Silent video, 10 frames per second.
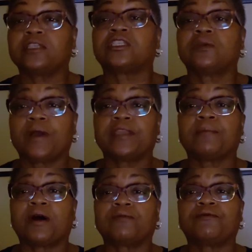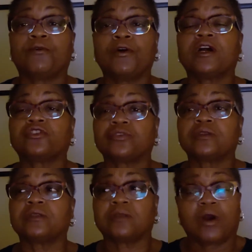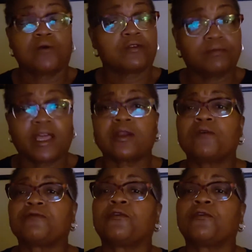She weighed about over